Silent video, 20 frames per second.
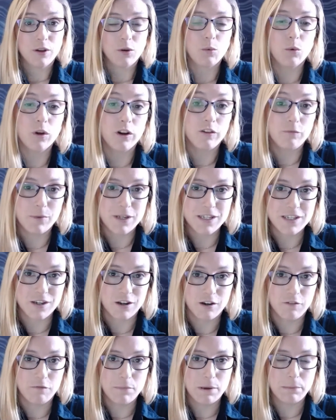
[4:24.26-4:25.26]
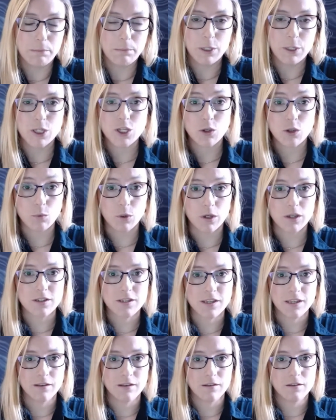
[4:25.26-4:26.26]
one of my staff members who works
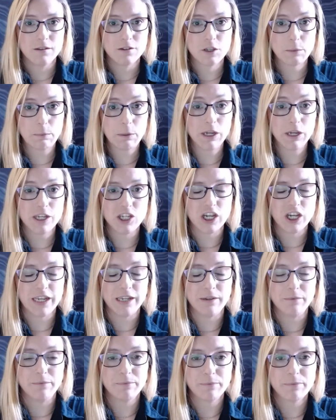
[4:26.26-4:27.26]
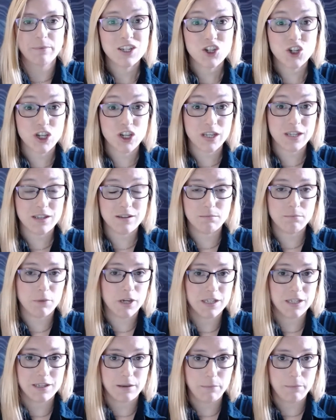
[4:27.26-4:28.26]
in supply chain. She
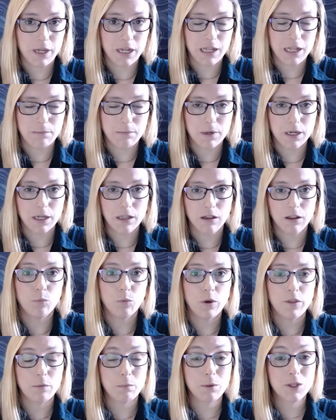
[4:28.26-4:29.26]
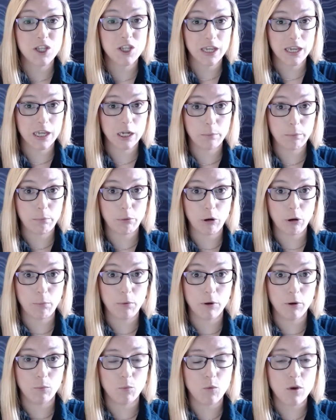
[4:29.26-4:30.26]
might send me an email with a particular
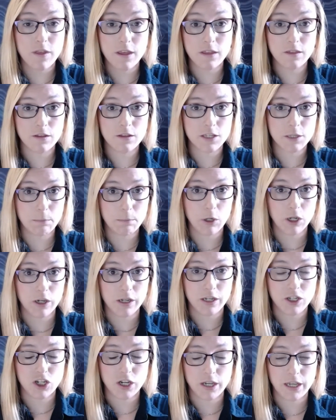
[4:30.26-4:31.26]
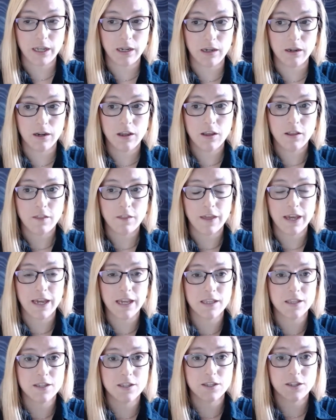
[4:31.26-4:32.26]
problem within the supply chain
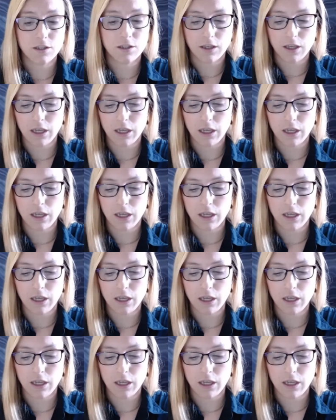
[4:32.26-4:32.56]
that